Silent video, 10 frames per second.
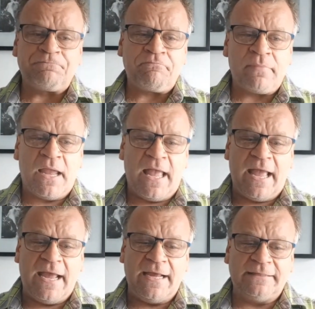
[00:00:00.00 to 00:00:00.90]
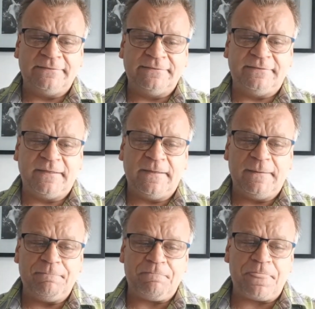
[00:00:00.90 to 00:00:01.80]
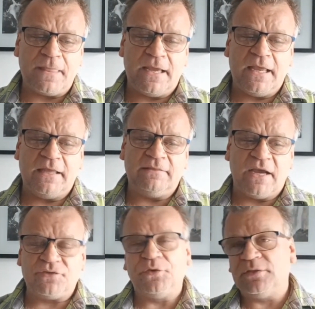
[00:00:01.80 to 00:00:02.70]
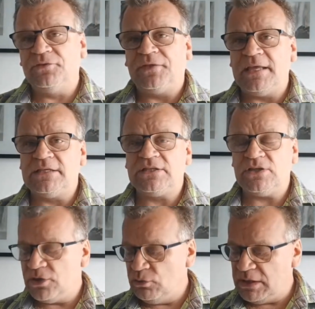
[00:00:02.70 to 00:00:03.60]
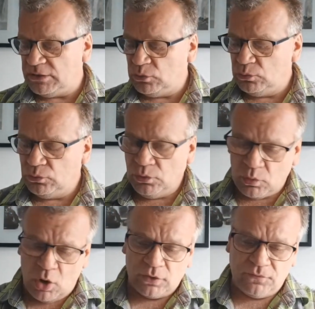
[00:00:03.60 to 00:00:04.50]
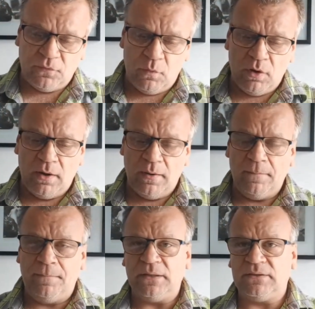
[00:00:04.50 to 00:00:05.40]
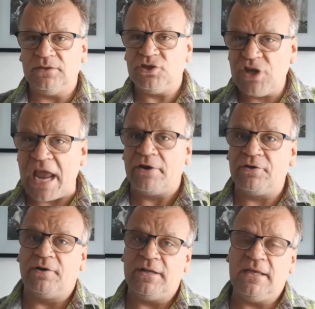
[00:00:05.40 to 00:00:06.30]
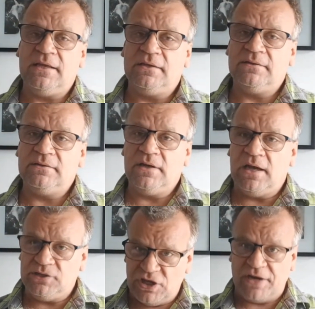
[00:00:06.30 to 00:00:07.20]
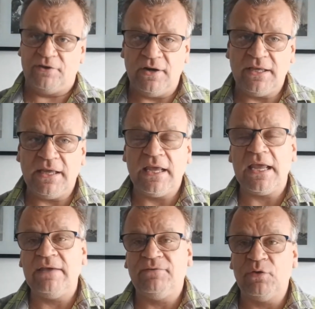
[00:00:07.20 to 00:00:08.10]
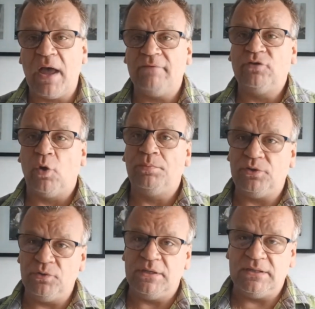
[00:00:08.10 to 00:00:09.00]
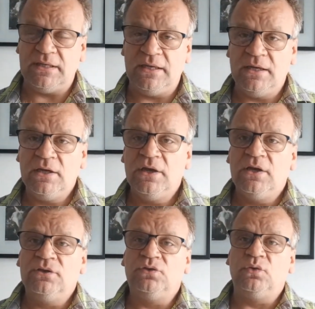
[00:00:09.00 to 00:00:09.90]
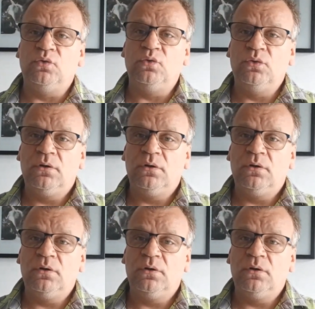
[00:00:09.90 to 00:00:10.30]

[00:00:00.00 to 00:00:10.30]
And there are certain things you need to look out for, but generally, if you have the opportunity to